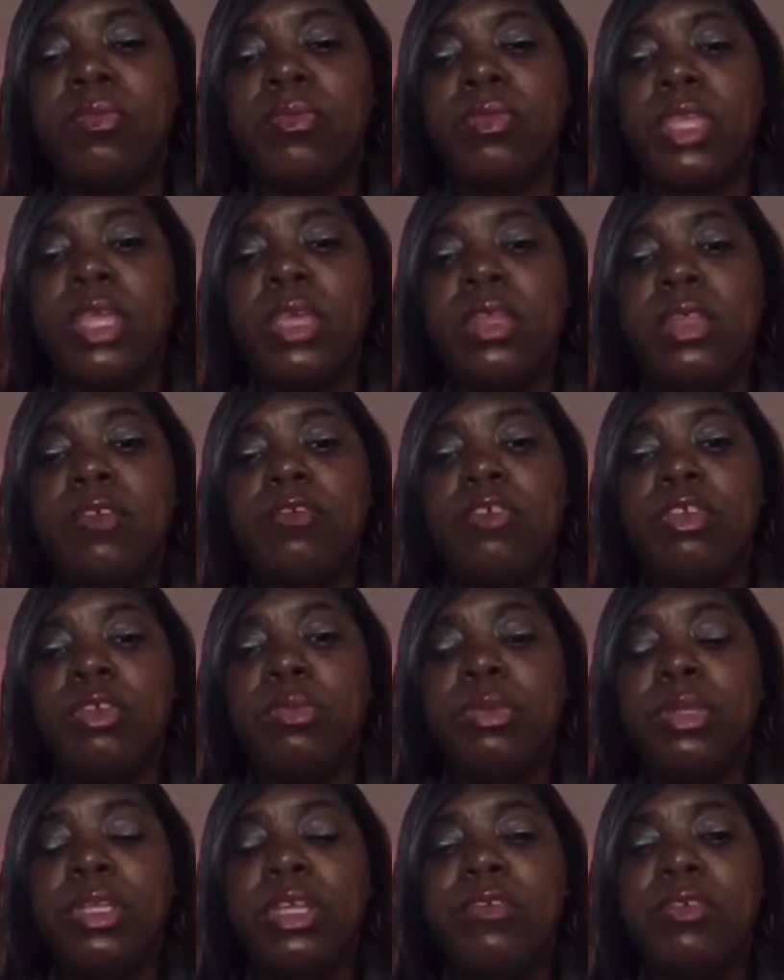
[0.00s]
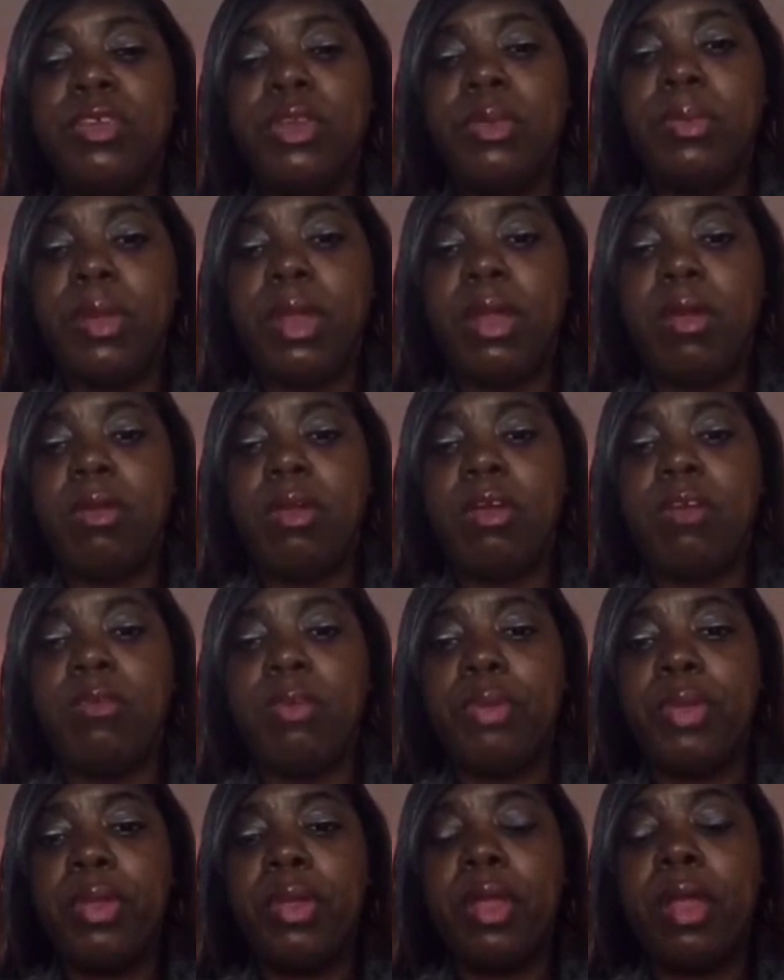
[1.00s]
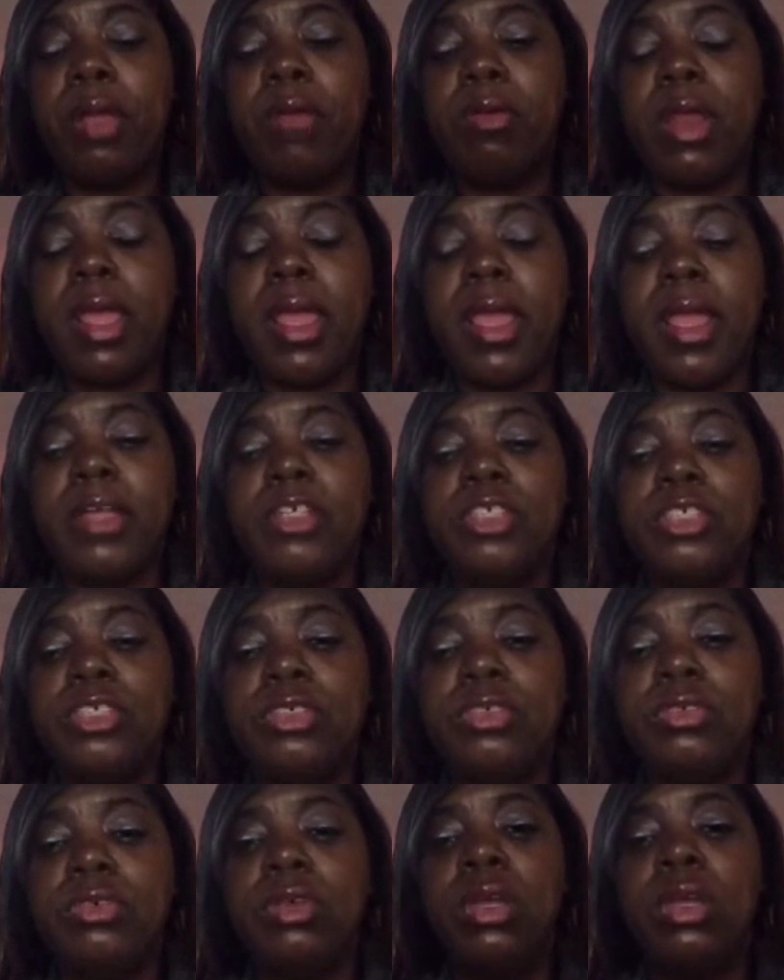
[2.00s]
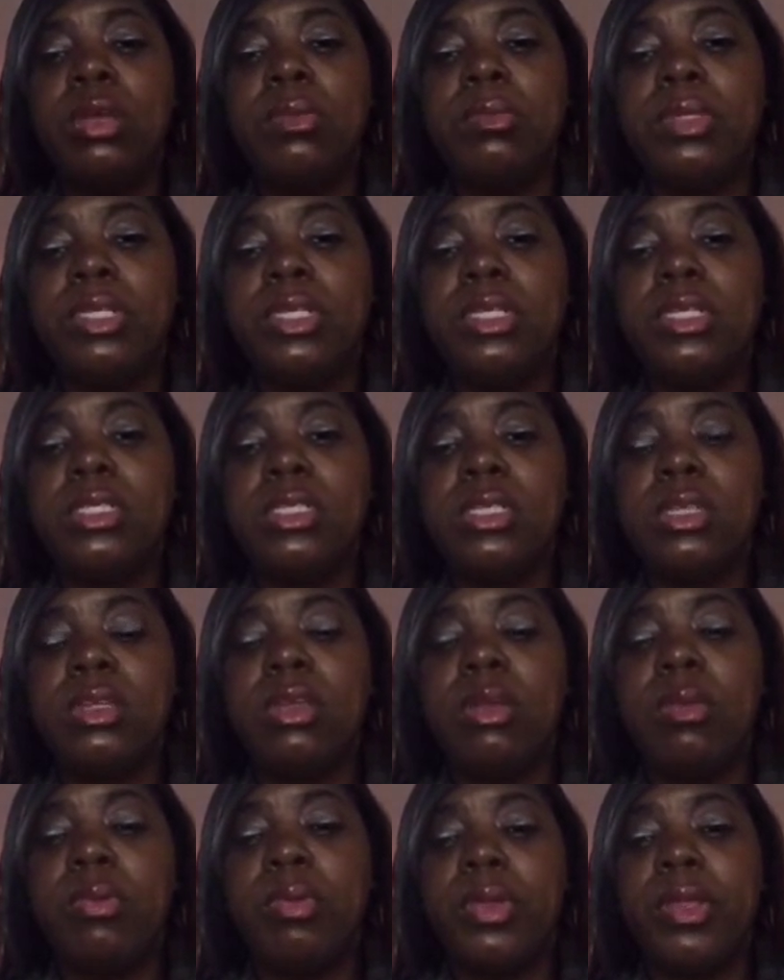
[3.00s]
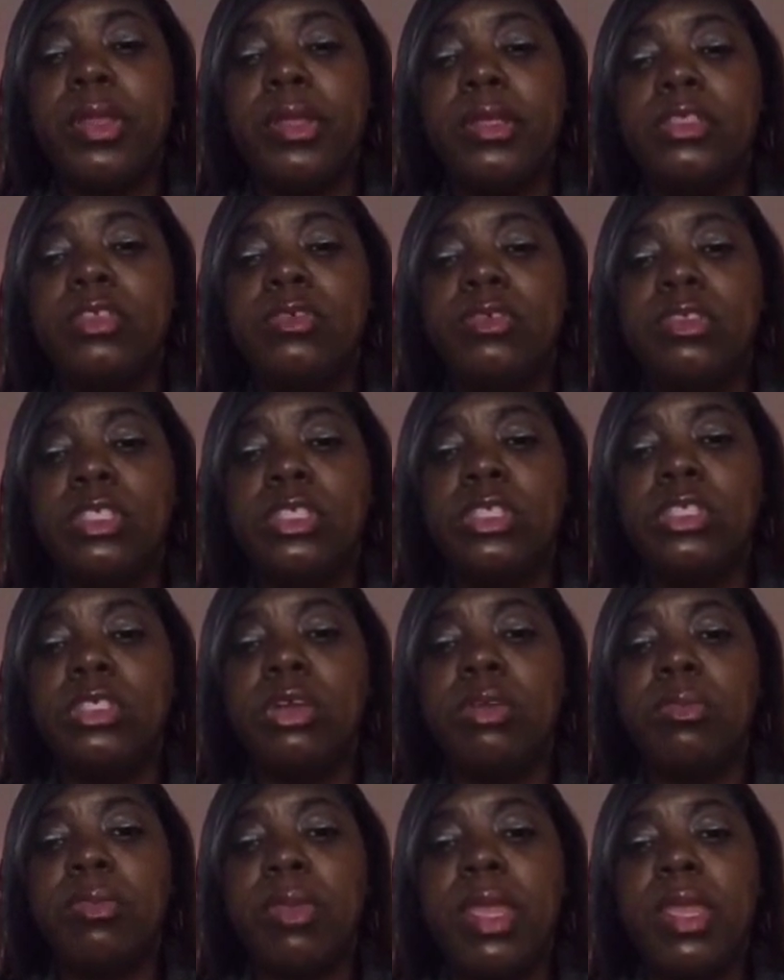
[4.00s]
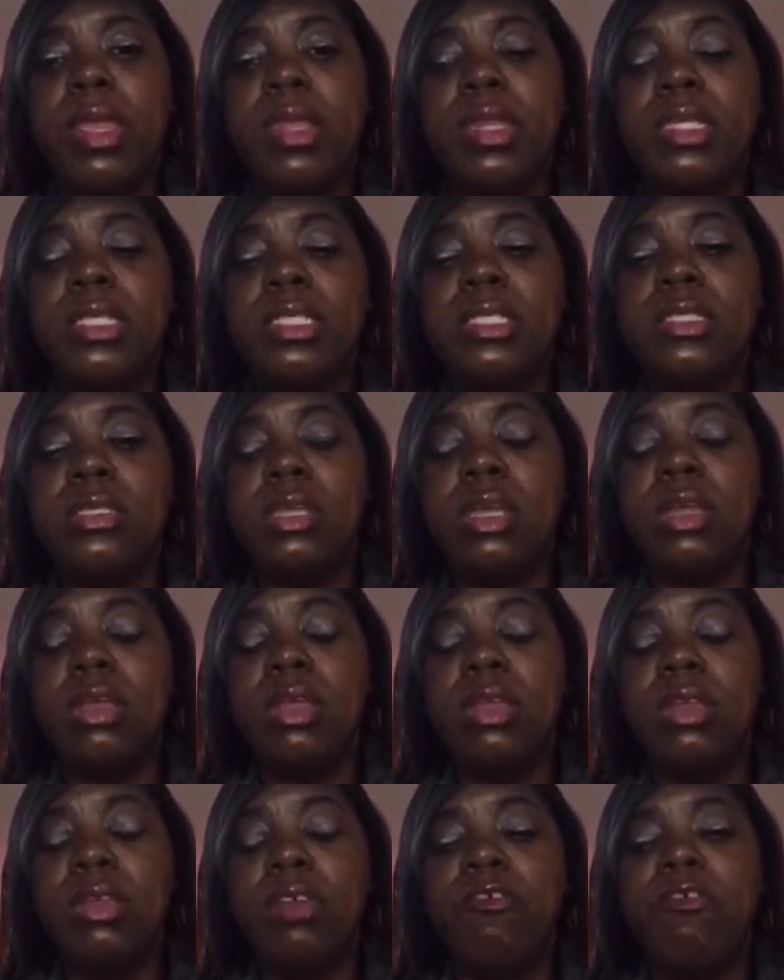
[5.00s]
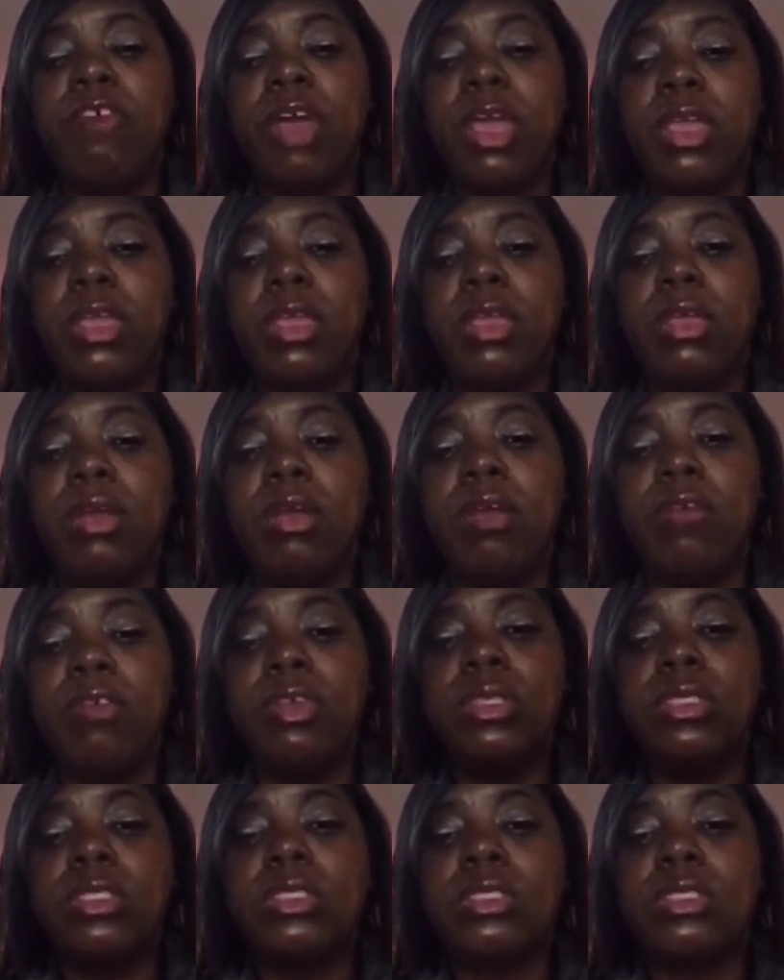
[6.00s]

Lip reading: And if you believe in the power of prayer, I would ask you, please send up prayers for this young man. He's in the fight of his